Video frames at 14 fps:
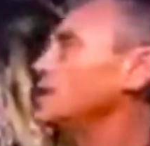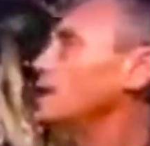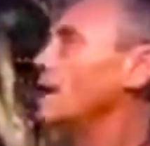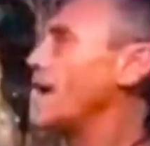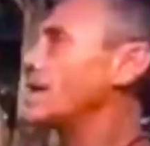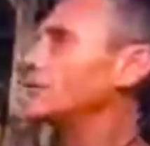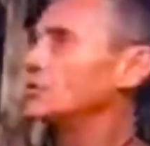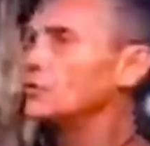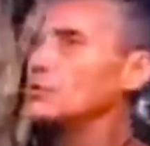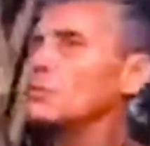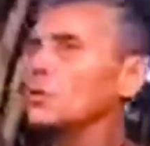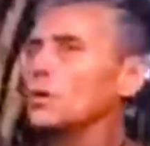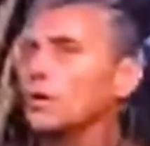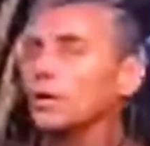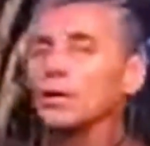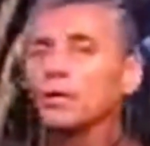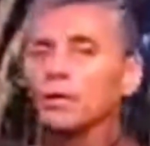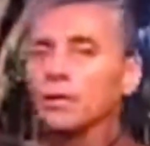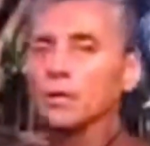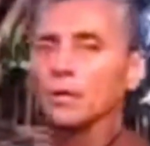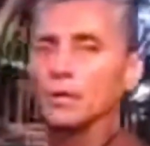and do the work.
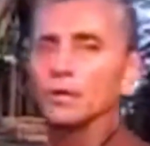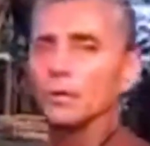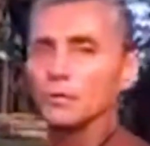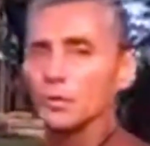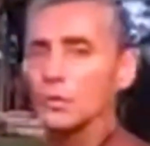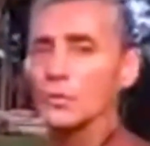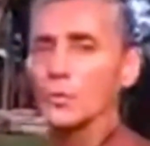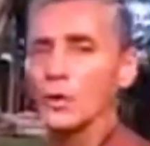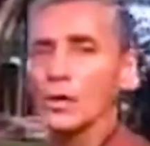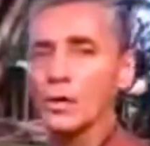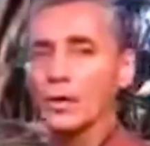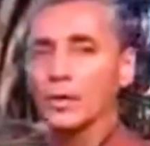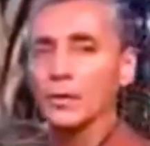Do the work.